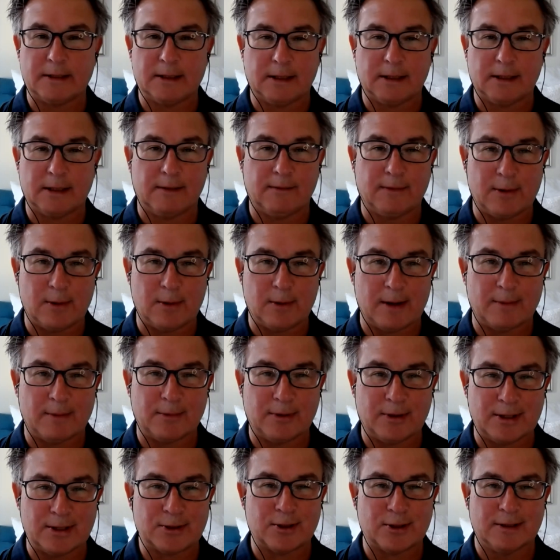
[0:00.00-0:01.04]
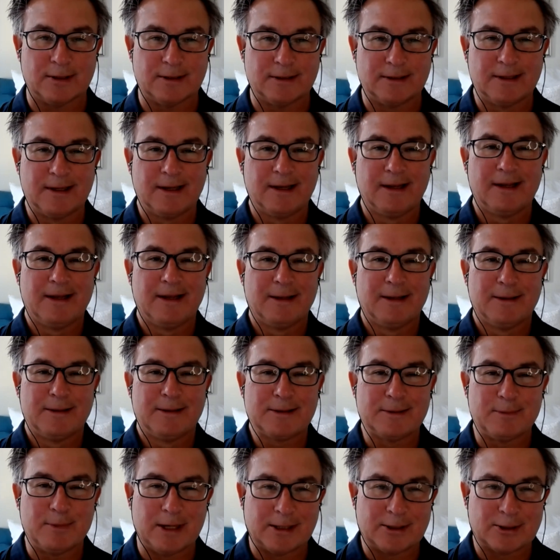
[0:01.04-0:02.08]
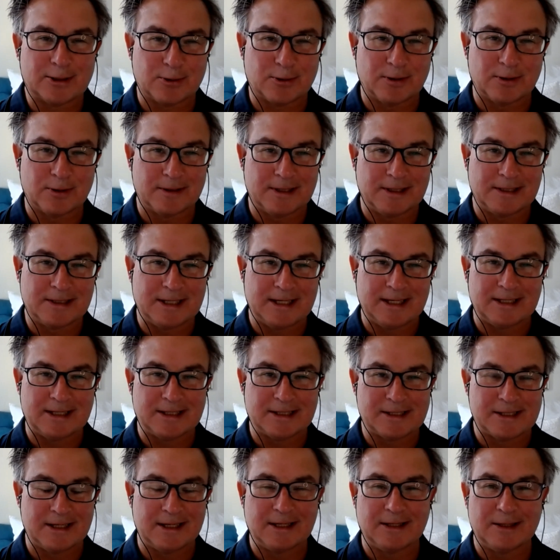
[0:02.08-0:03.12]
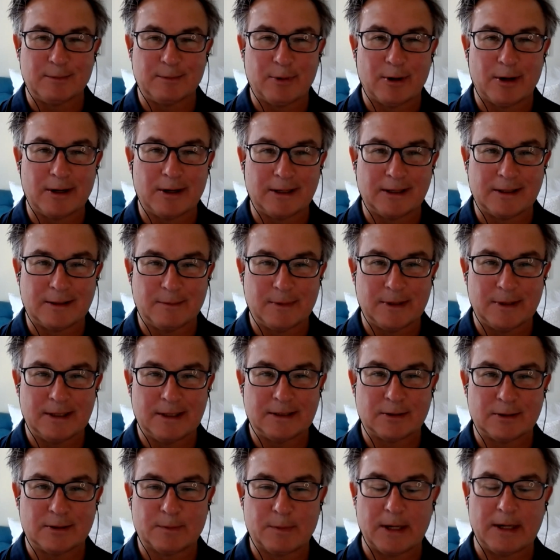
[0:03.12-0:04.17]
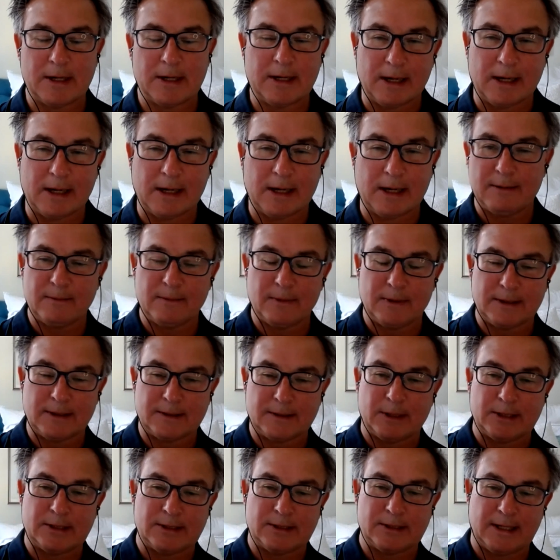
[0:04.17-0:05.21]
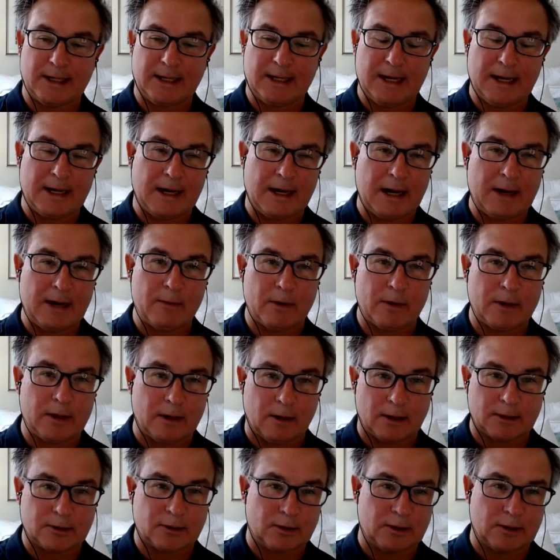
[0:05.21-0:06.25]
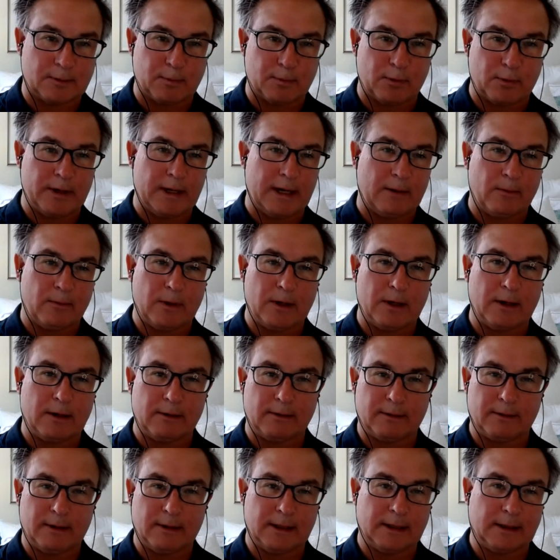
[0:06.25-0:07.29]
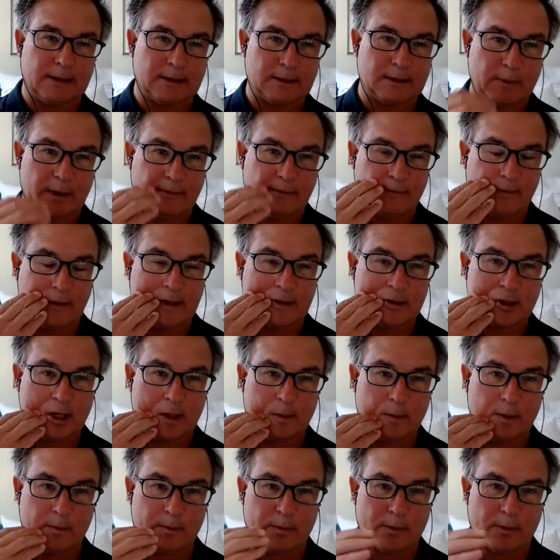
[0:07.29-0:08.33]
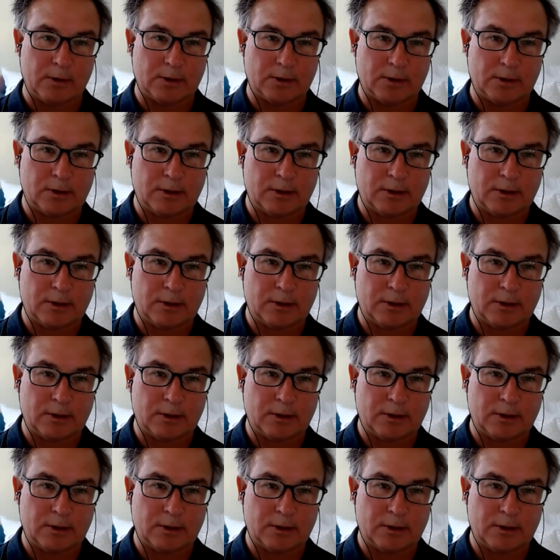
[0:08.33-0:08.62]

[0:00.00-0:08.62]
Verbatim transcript: to give you ammunition to make sure the DNC and the party committees are spending as much as they can. I want to also just point out one other thing, because my friend JB Persh